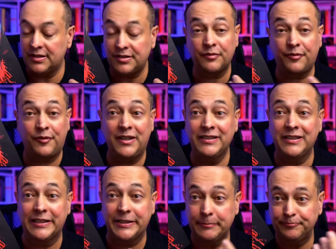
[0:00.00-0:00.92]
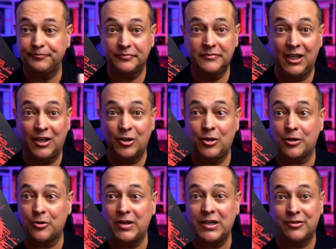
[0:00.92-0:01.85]
Until finally I
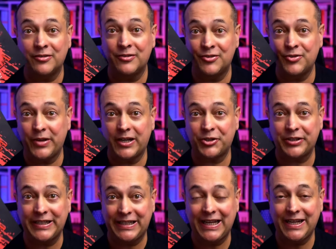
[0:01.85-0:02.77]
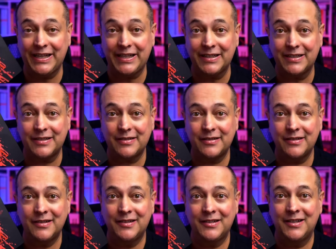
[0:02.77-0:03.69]
got around to actually getting it
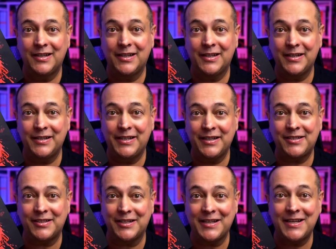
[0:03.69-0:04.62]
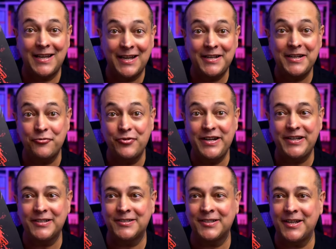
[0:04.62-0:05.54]
yesterday and then
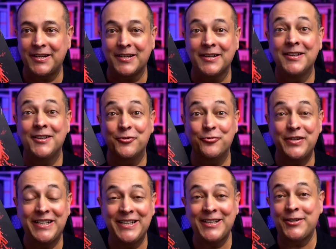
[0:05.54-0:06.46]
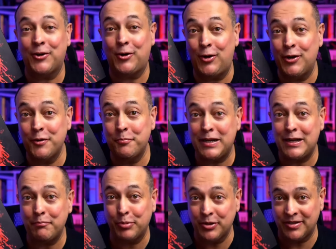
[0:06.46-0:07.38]
reading it today. Reading it on
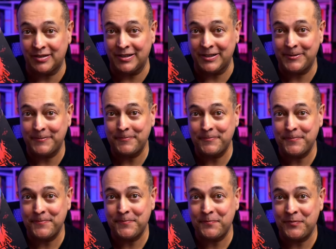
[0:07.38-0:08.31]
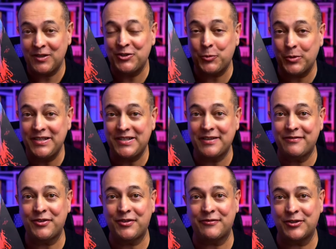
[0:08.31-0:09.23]
my birthday,
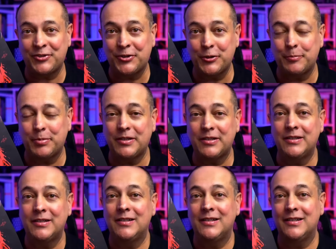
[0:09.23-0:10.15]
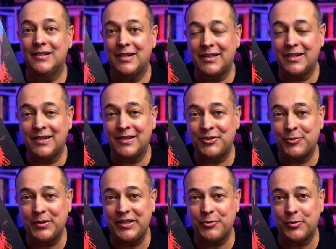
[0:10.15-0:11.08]
27th of October
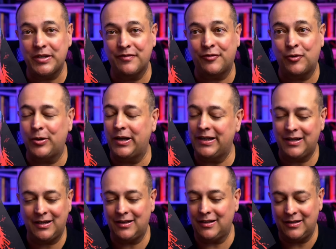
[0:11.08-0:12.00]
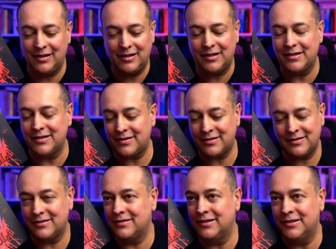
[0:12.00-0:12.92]
2024. And
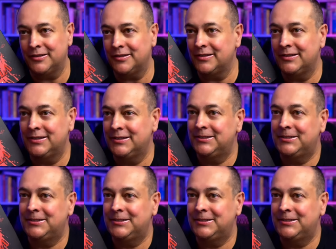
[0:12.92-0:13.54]
guys, you know,